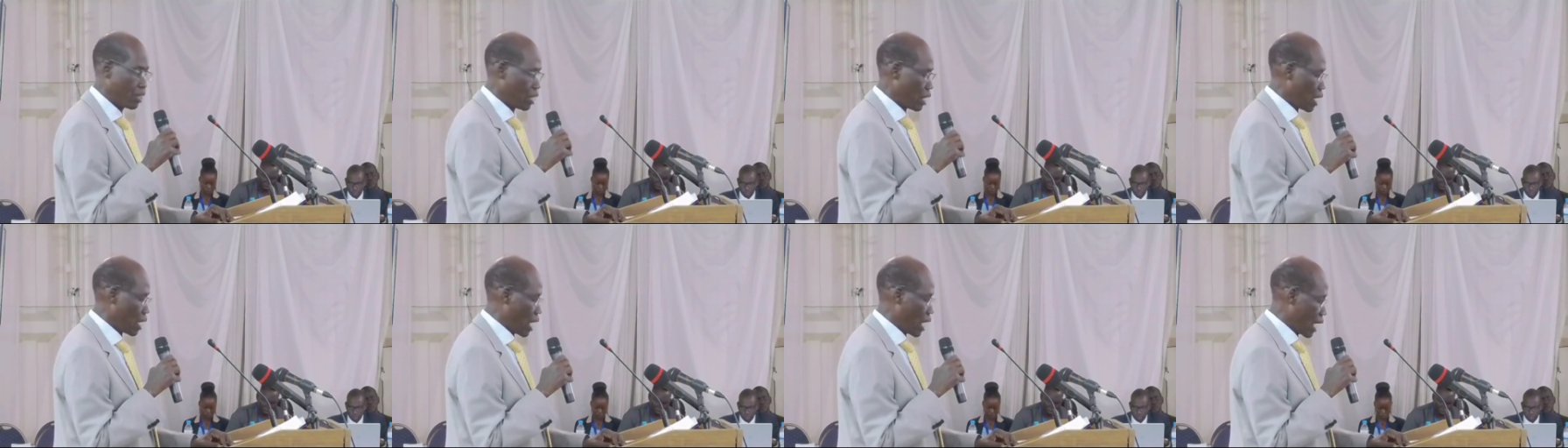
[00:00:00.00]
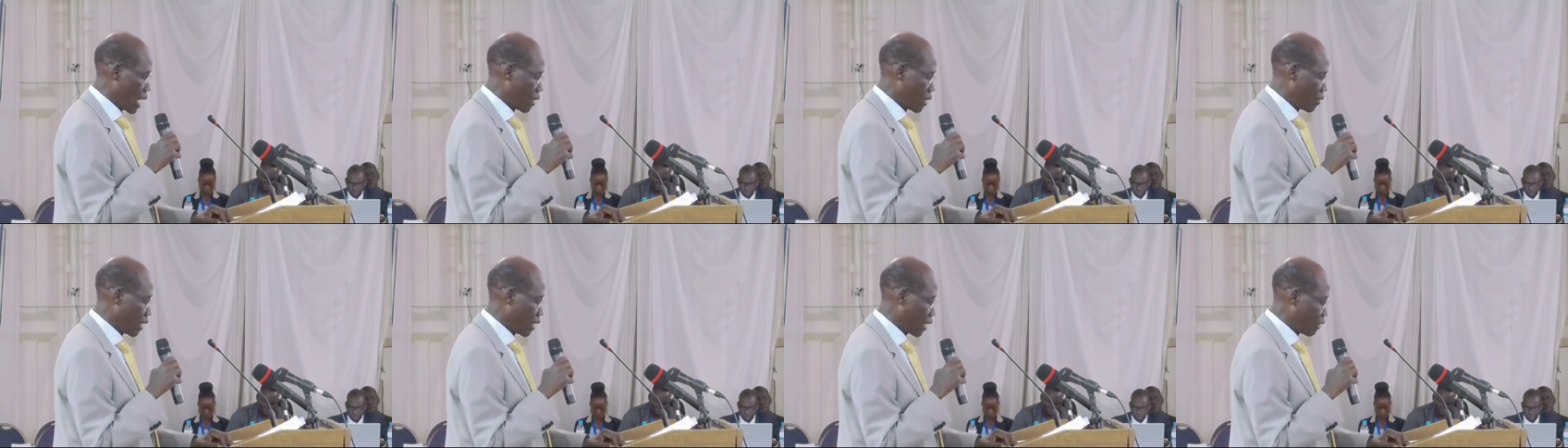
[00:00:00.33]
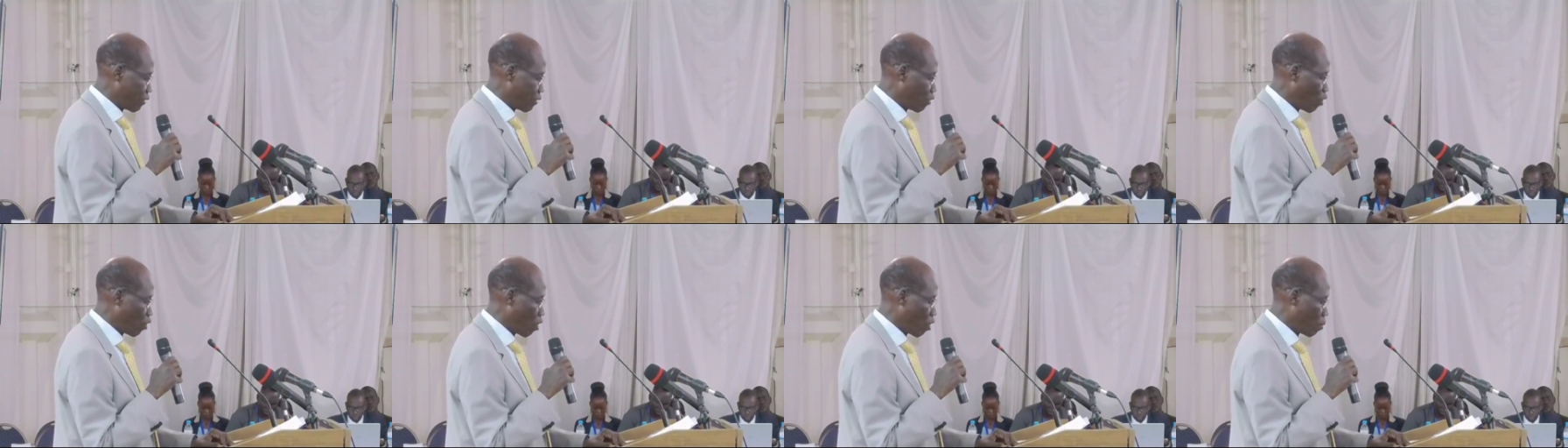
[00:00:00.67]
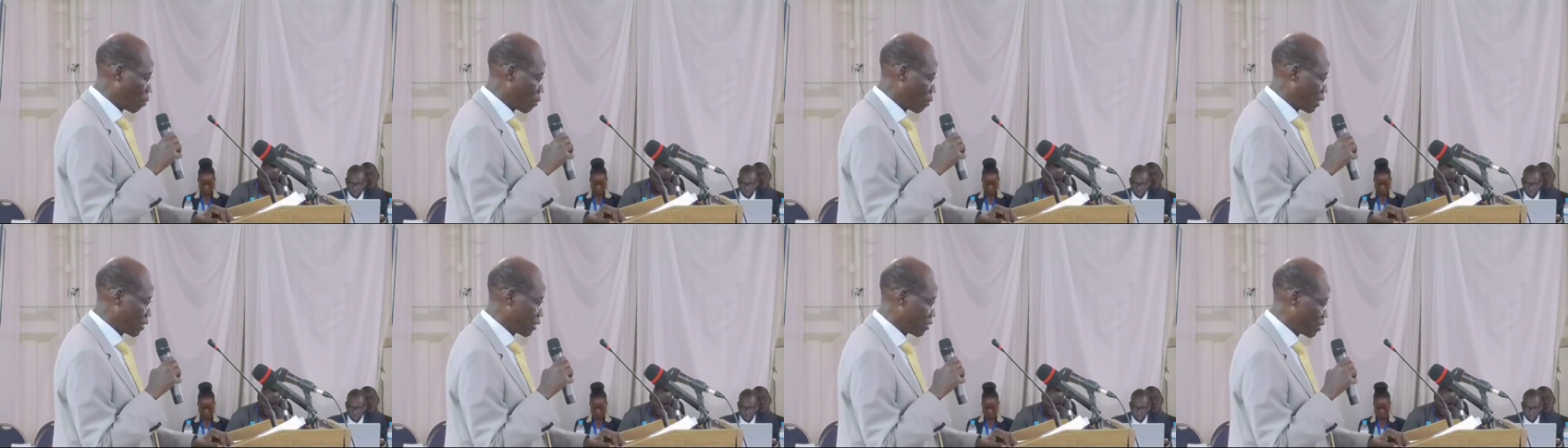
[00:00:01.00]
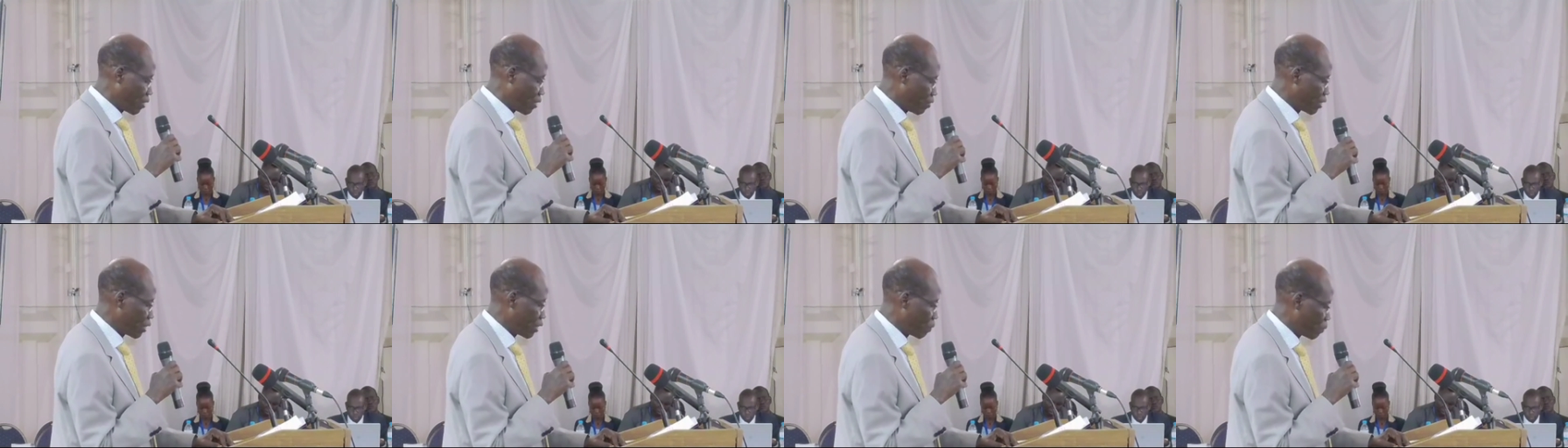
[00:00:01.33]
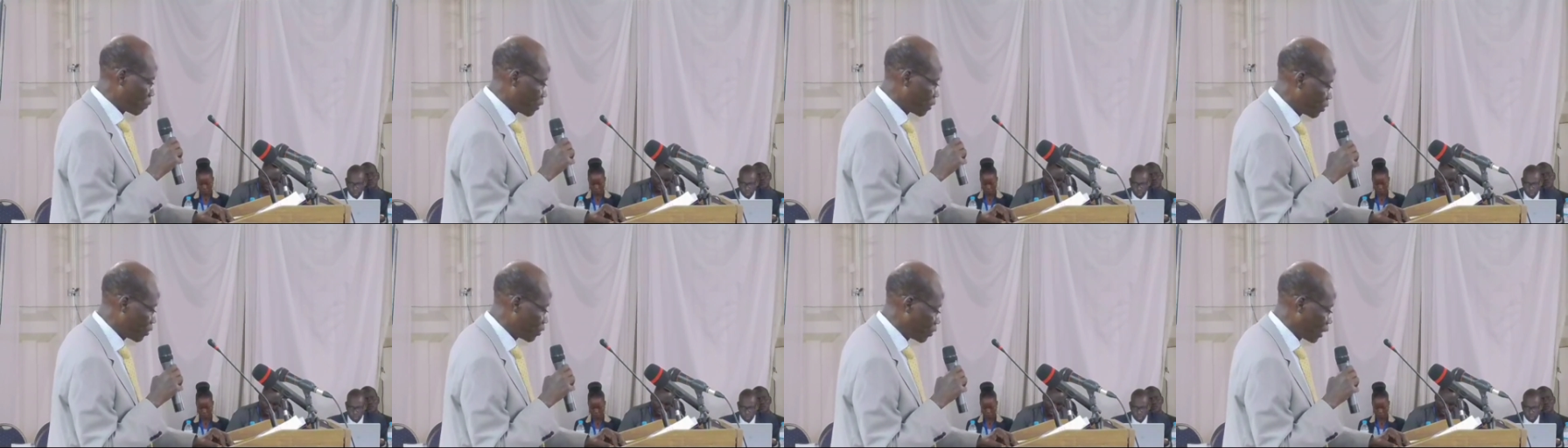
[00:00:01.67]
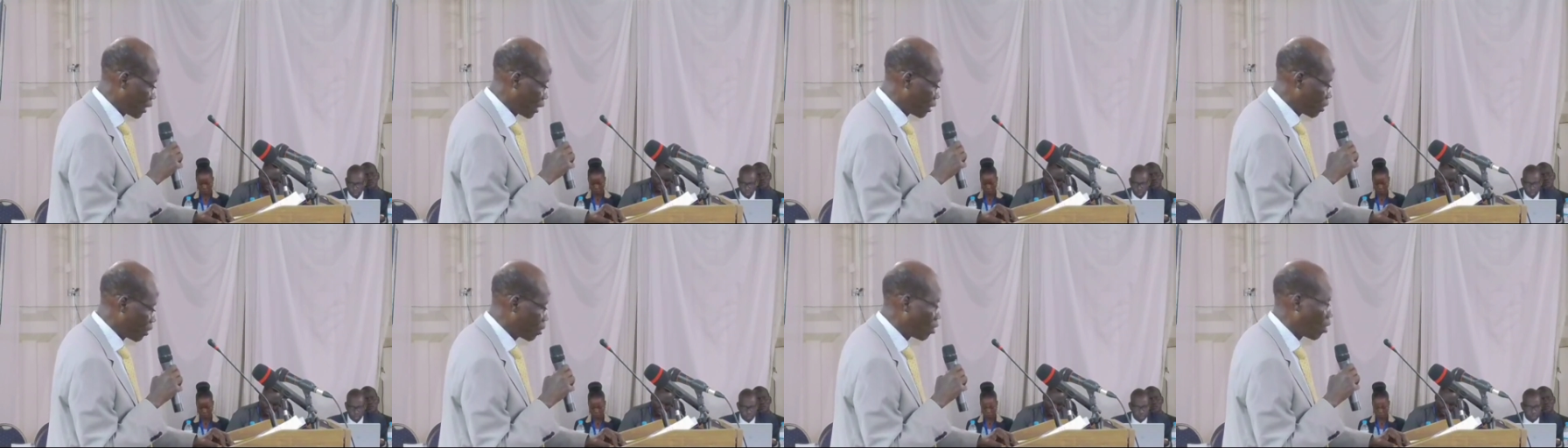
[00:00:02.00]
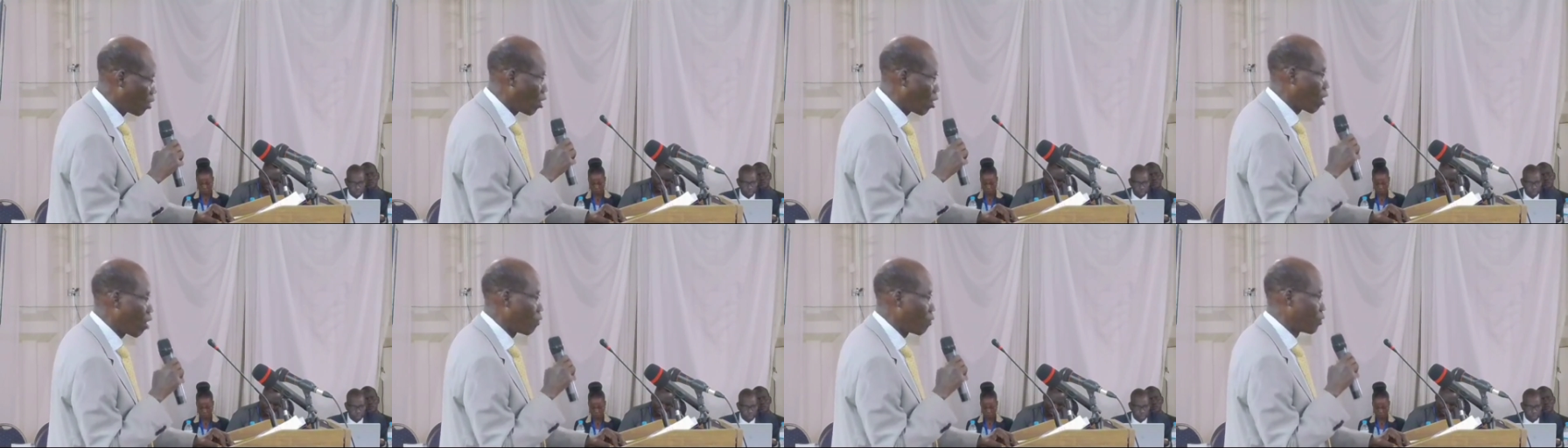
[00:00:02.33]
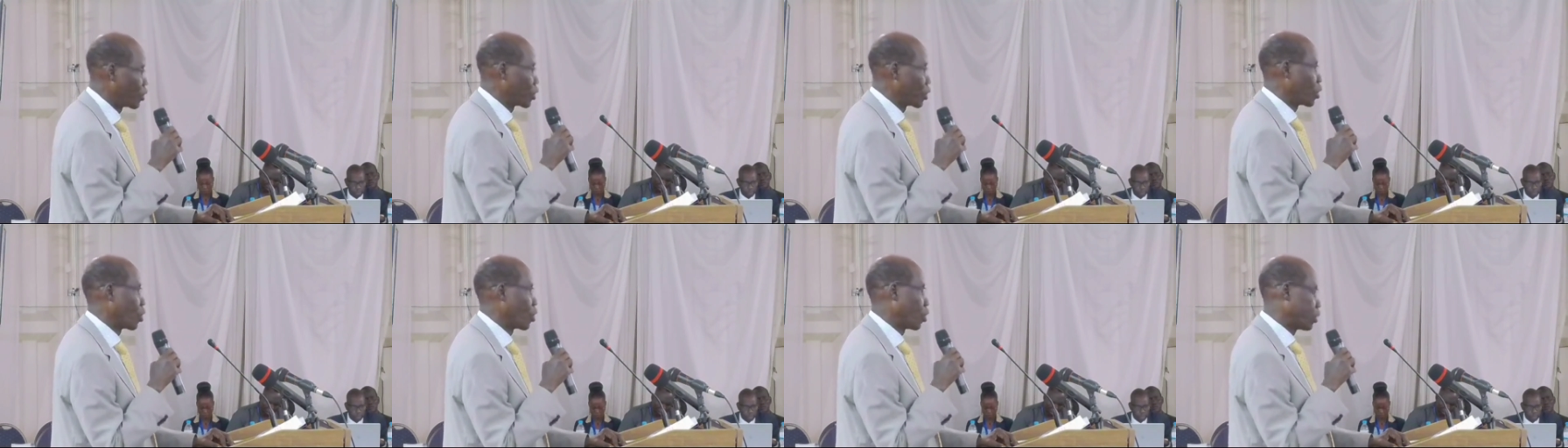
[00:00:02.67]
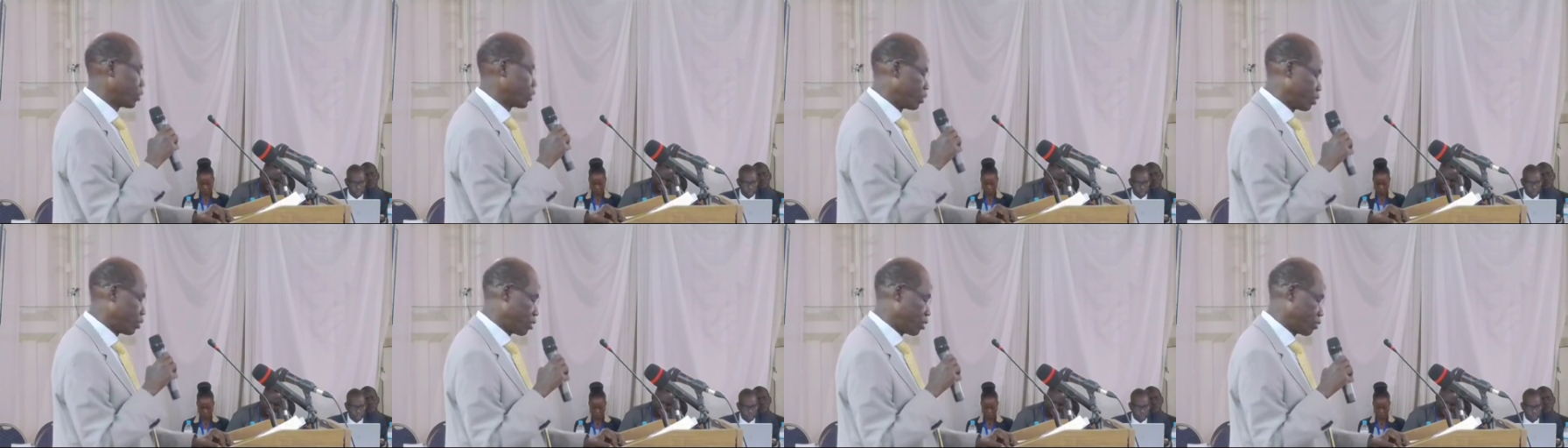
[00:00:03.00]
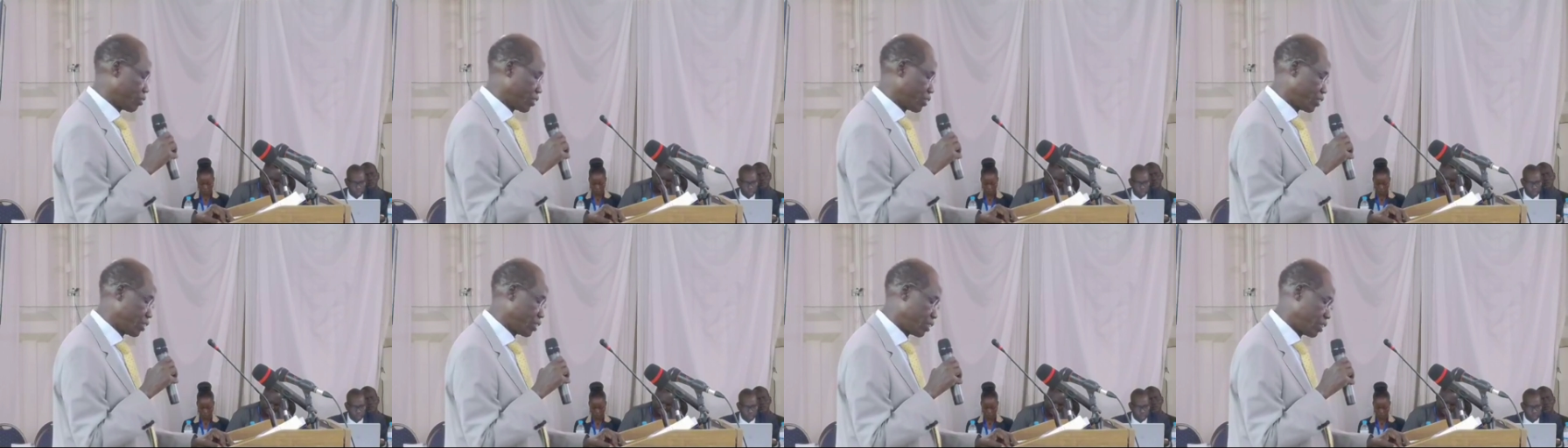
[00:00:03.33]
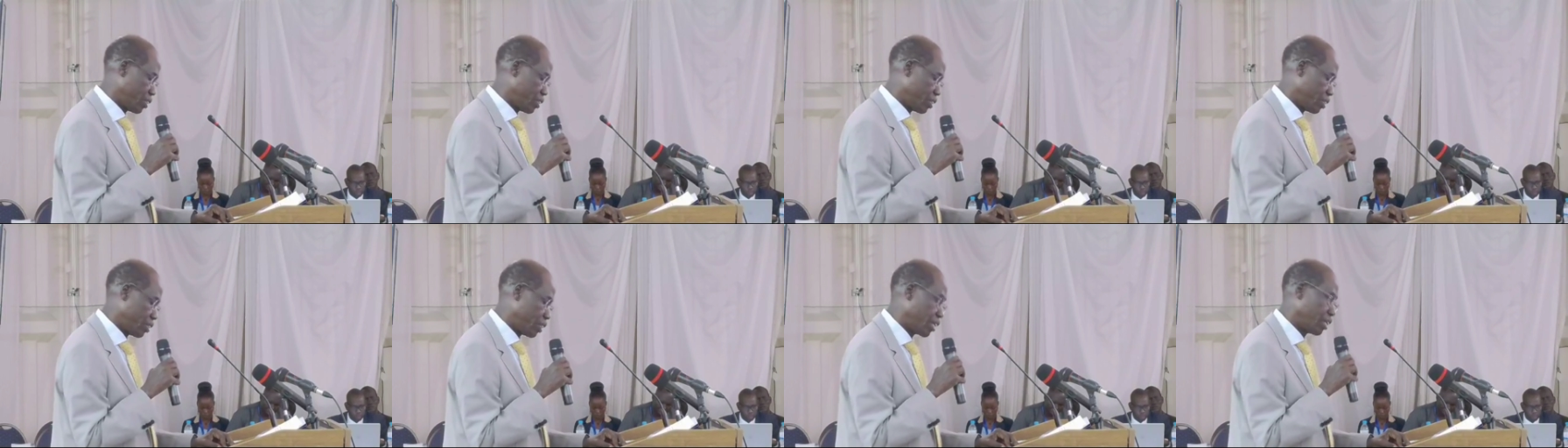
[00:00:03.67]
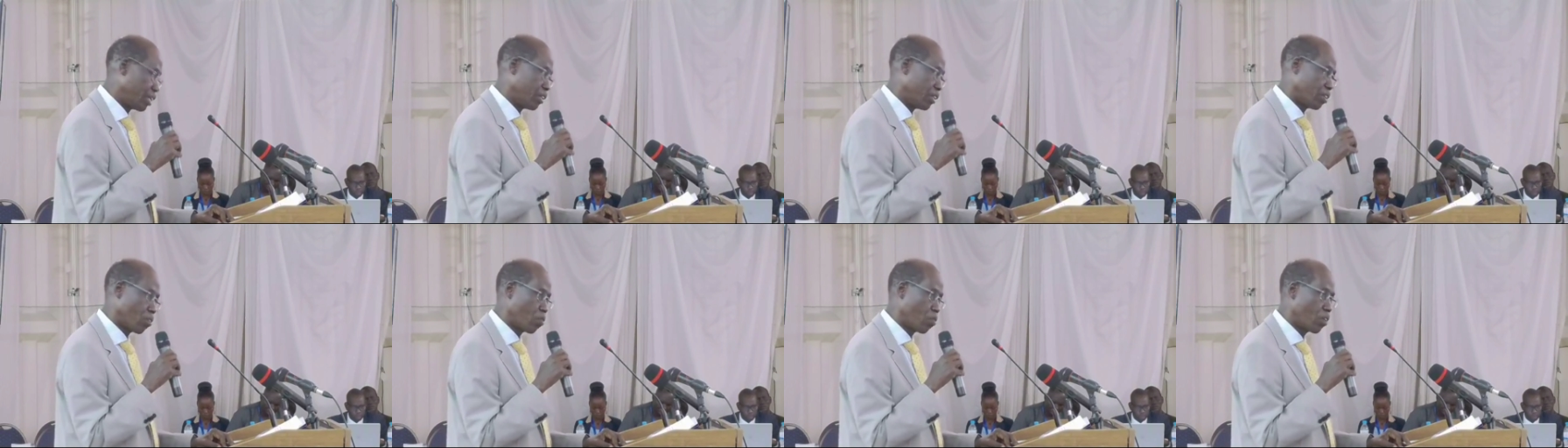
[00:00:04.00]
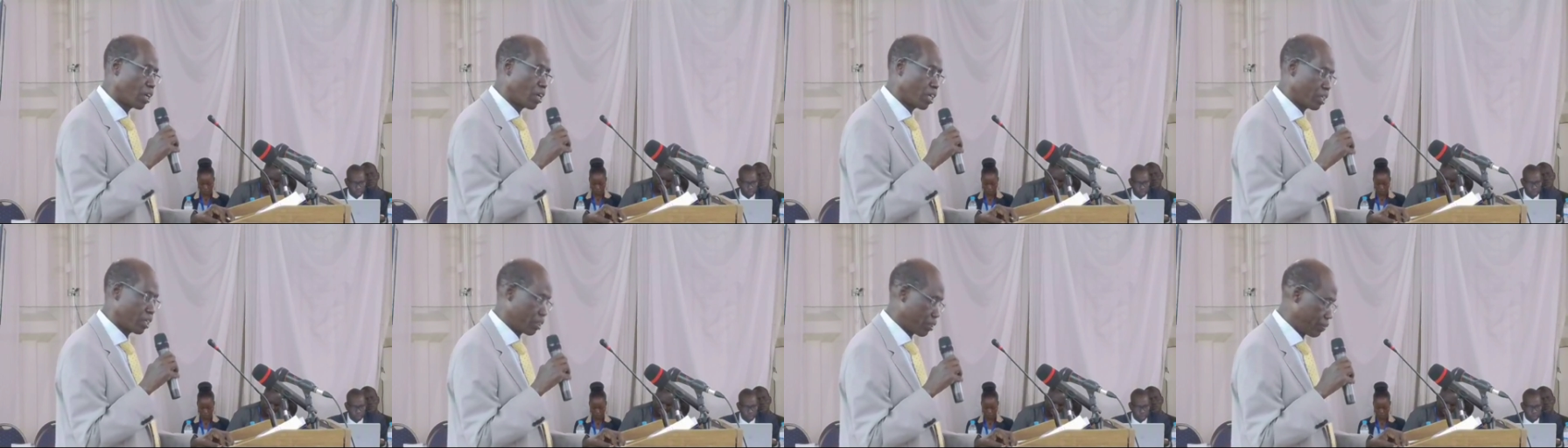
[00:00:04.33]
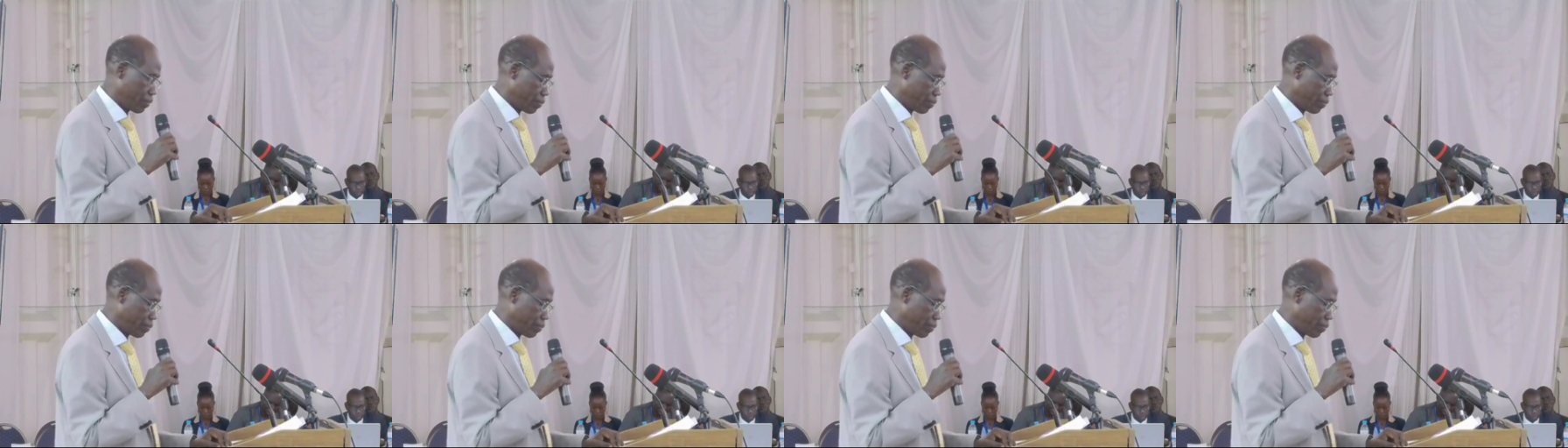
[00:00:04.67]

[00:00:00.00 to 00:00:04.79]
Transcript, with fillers: And that forms about 70% of recorded universities in the world.